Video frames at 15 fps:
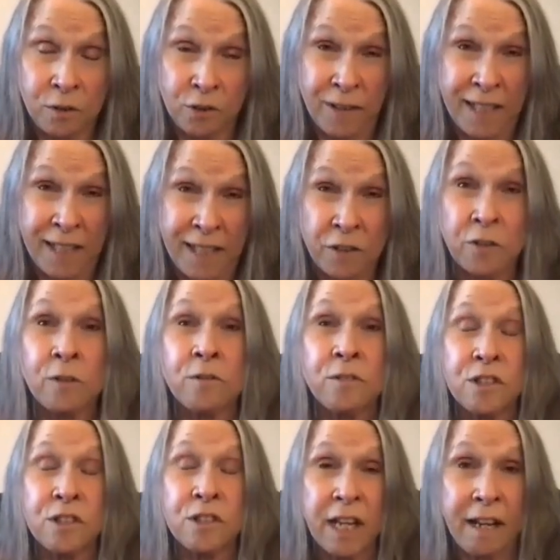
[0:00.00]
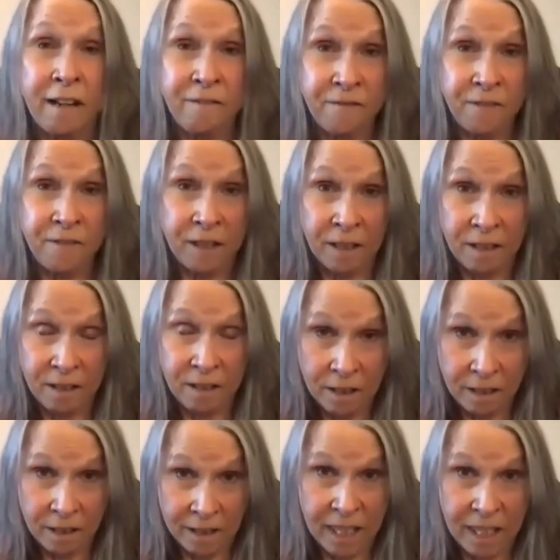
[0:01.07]
you're creating your own safe
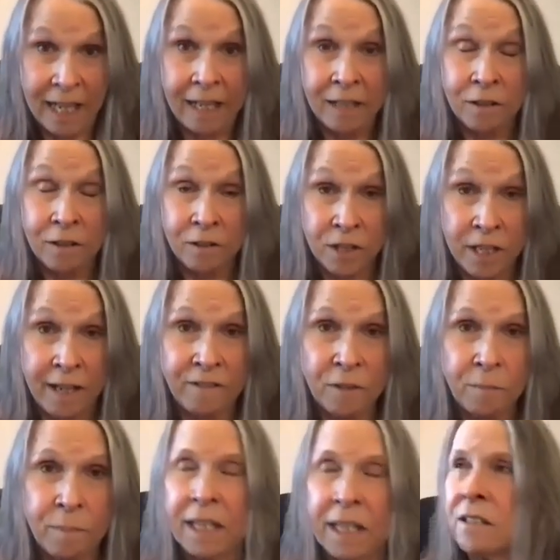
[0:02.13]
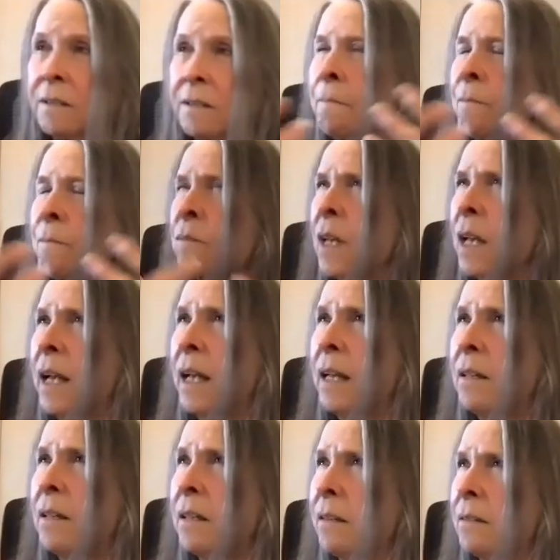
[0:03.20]
container, safe space.
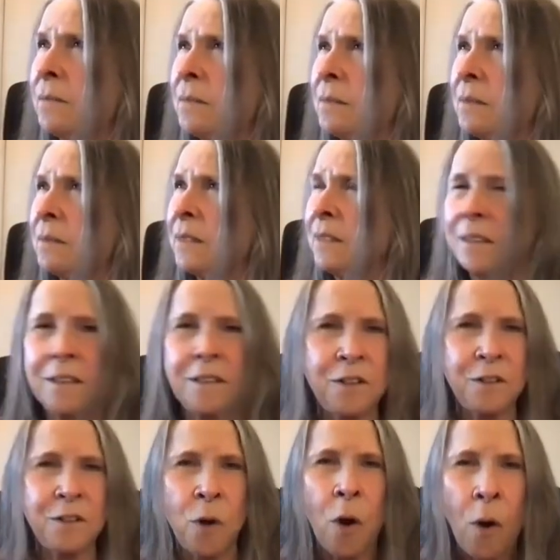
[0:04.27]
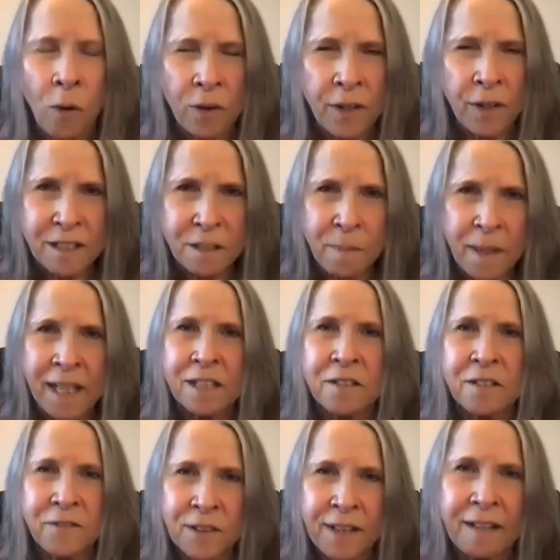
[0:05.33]
And you hold that
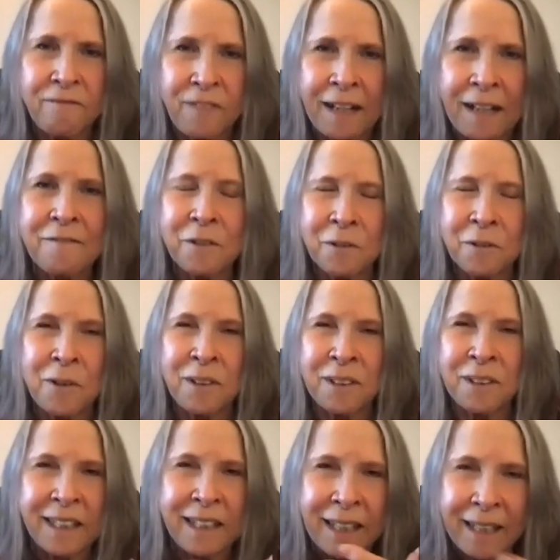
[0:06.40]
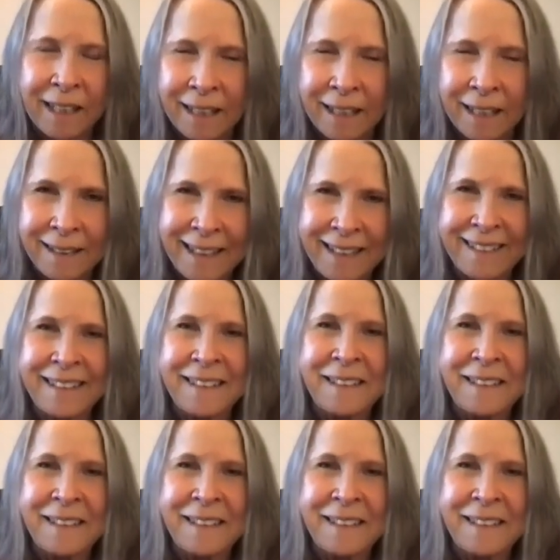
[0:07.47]
space for that five year old and